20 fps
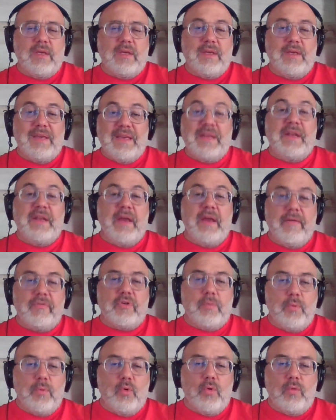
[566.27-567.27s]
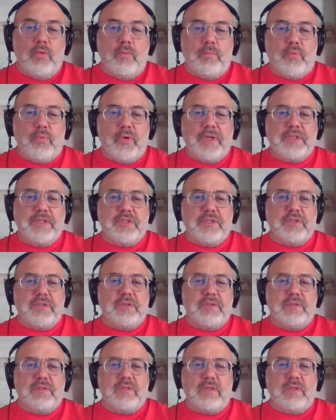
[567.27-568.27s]
inevitable
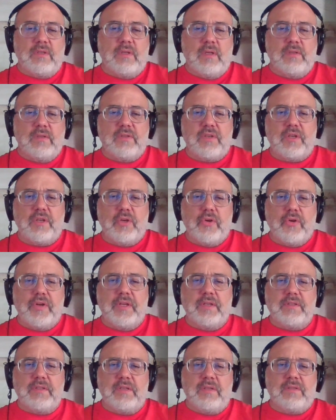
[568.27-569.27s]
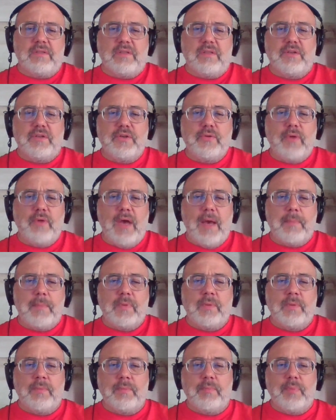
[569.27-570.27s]
breaches and security incidents that do
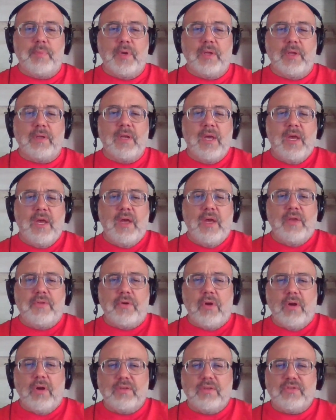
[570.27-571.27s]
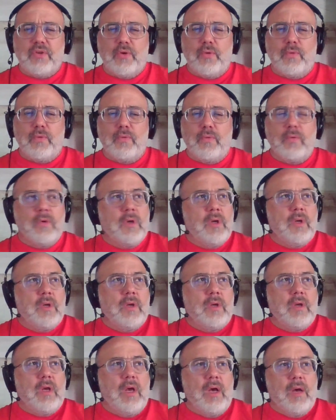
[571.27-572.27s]
happen, but they're also
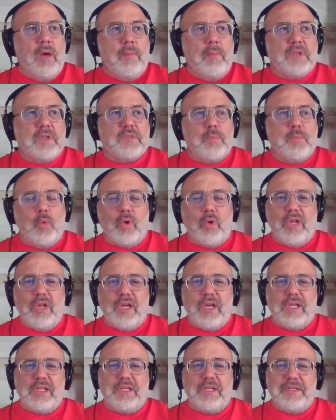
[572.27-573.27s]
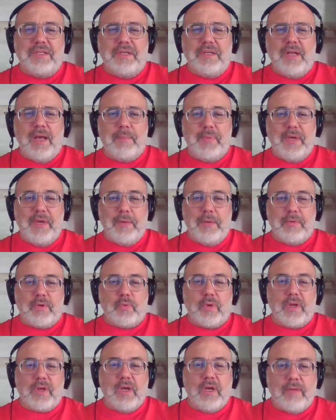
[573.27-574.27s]
much more likely to not be able to
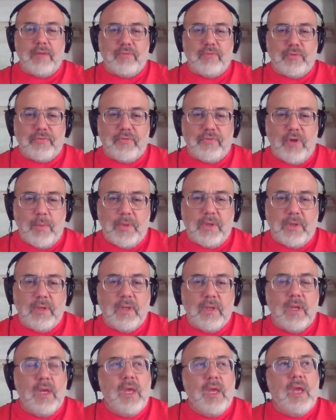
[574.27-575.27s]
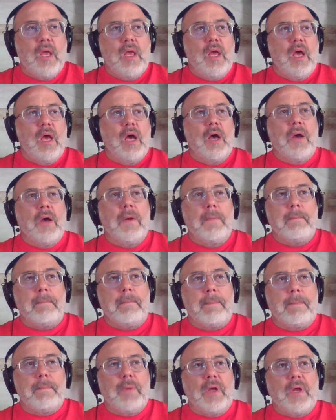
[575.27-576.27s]
recover from it.
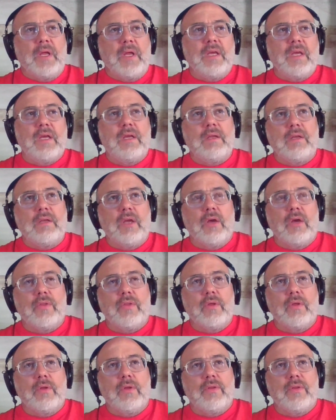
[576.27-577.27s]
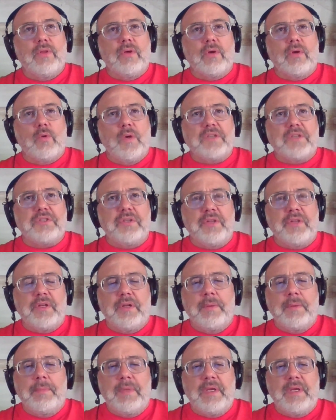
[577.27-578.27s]
But the question
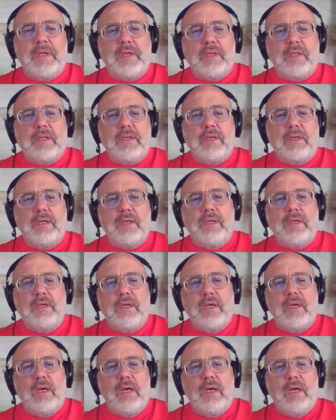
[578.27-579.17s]
that immediately